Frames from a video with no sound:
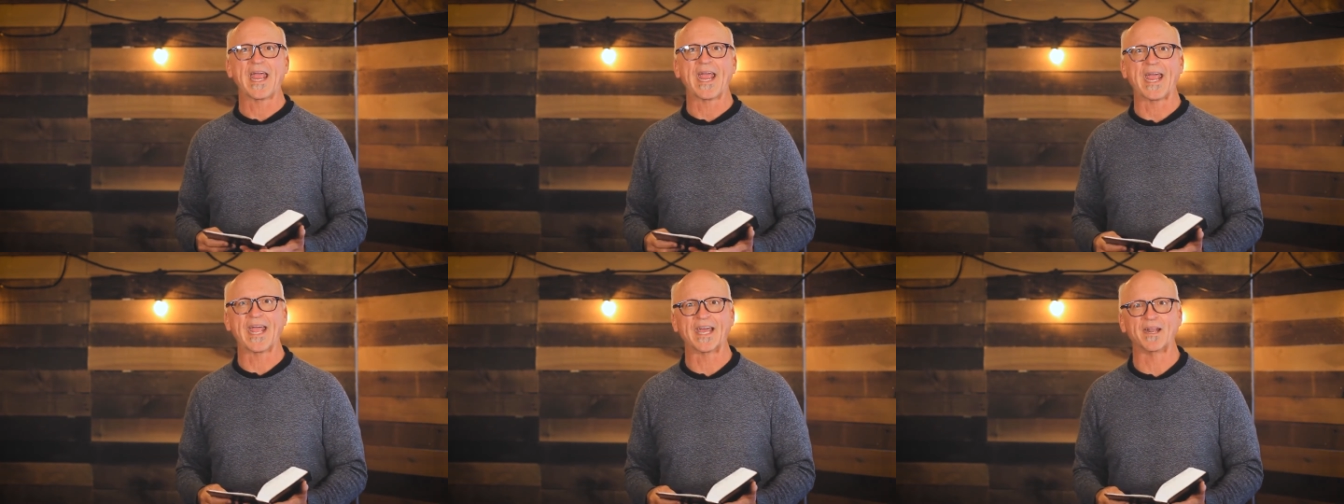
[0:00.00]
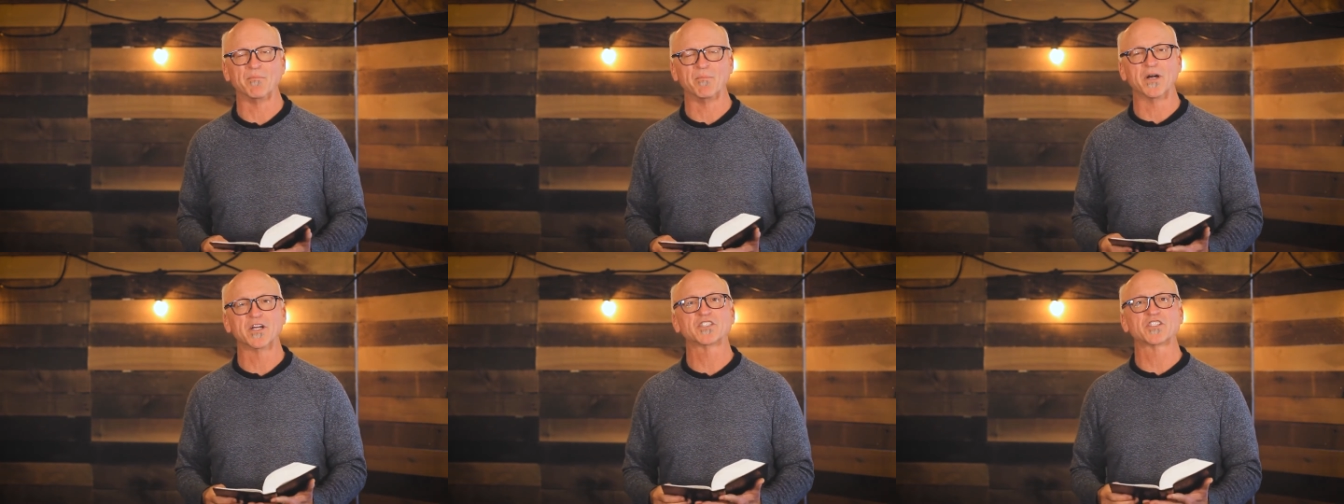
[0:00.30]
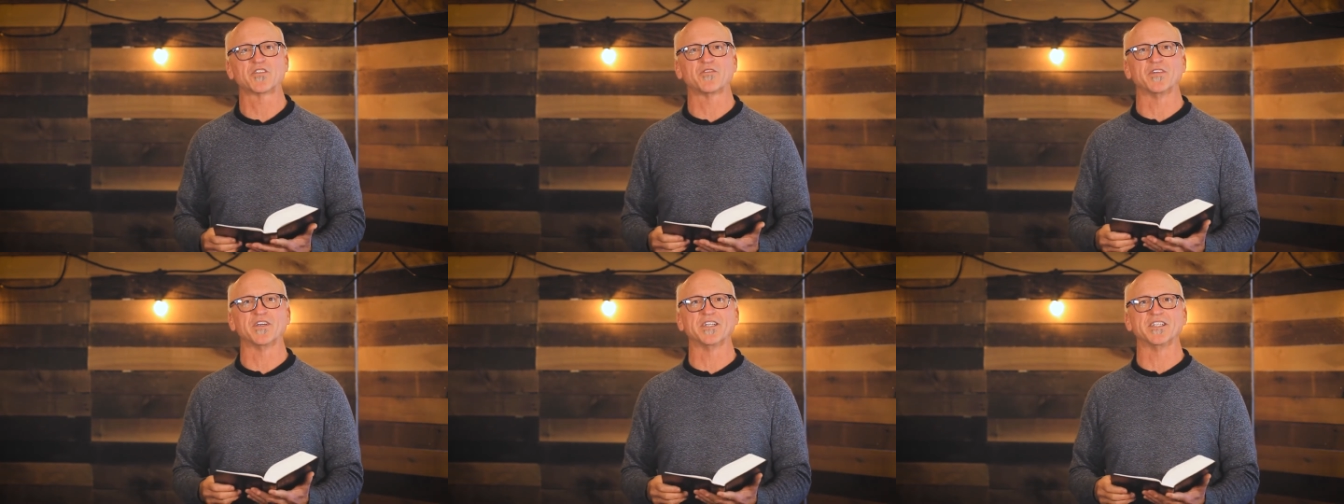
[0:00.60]
and
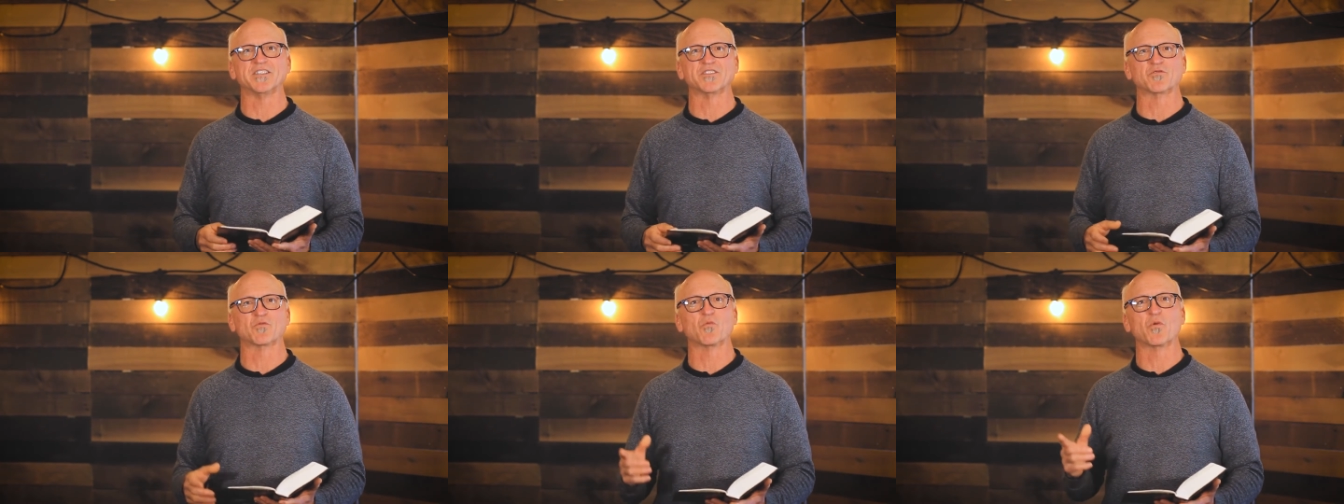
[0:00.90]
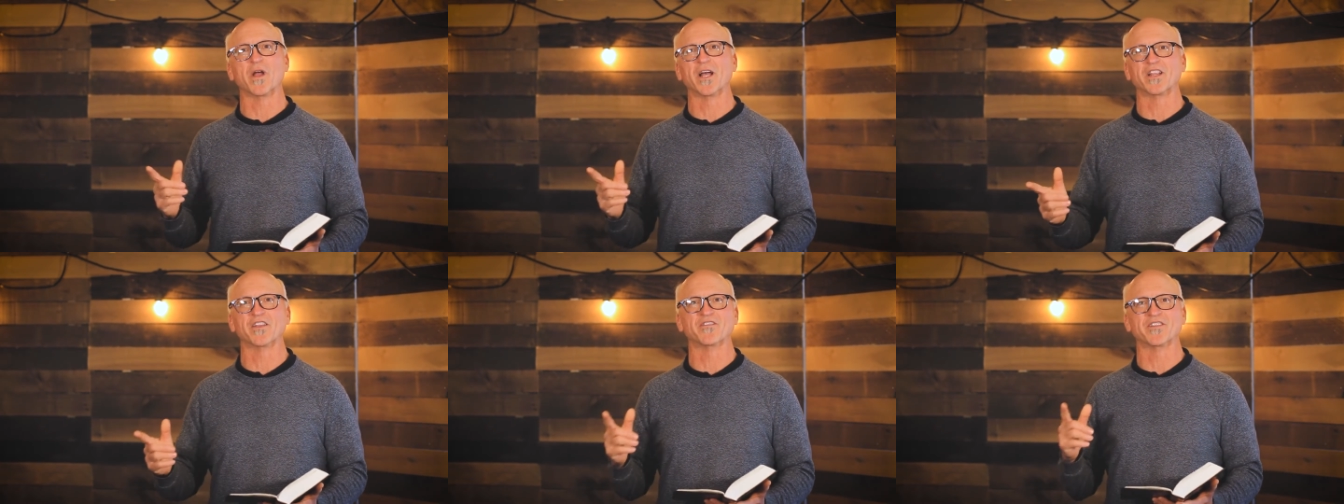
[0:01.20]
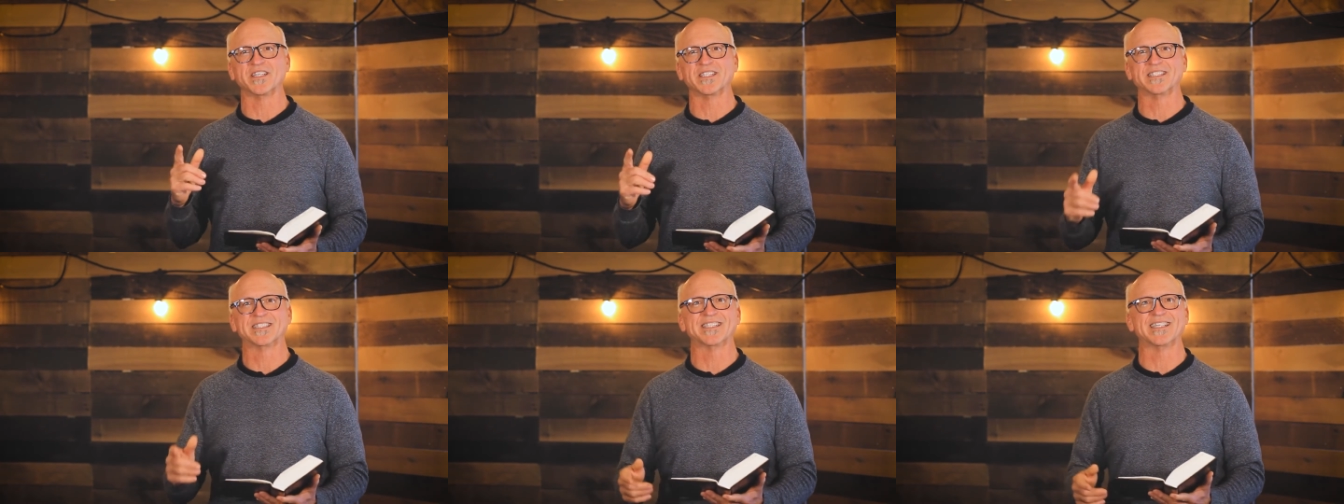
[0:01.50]
much of it is
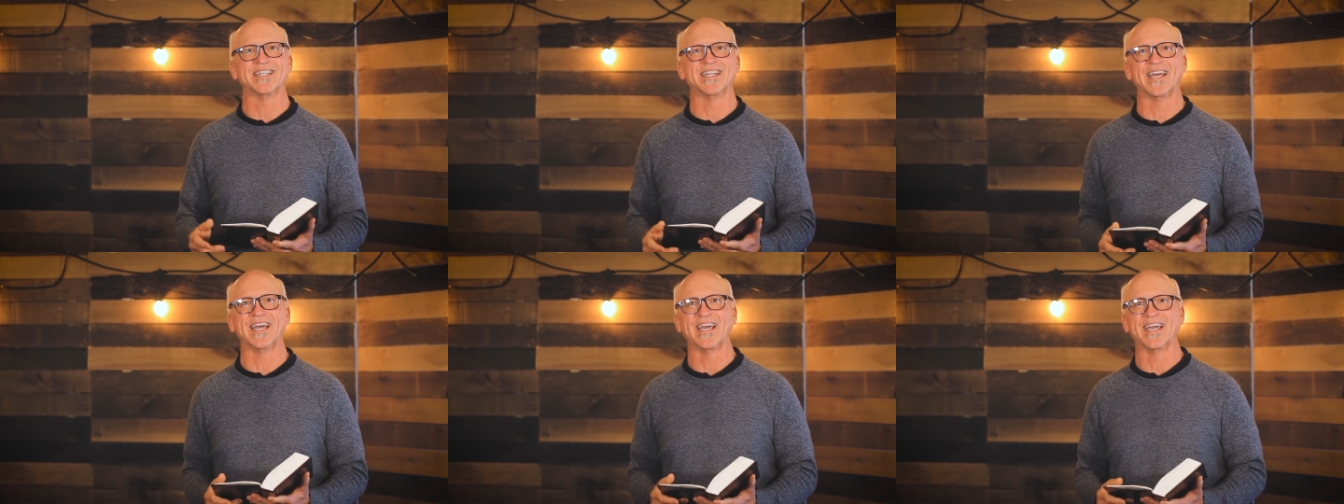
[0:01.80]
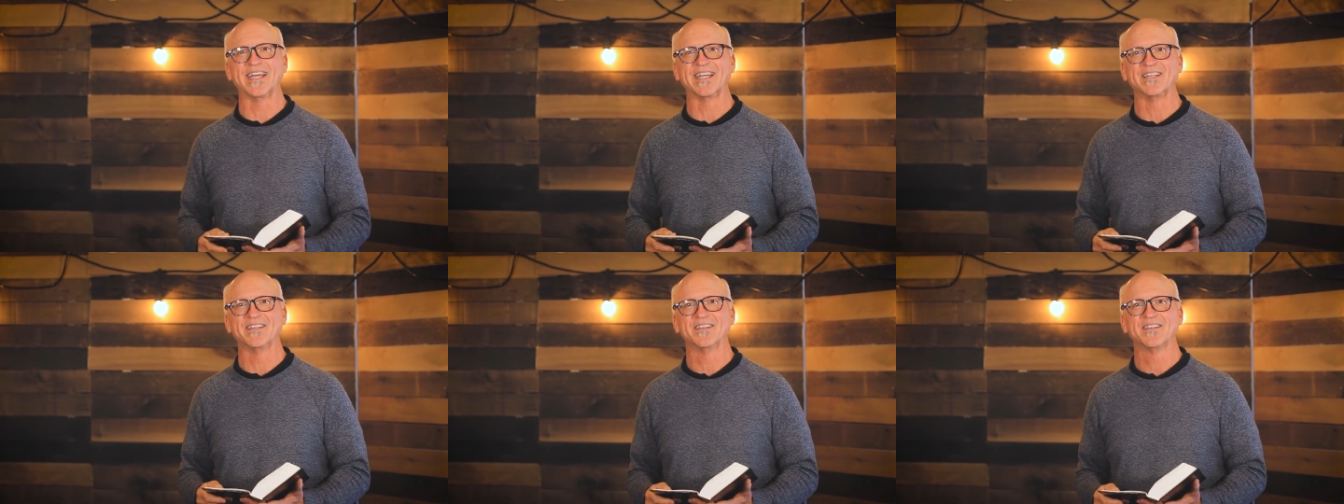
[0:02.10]
relevant today.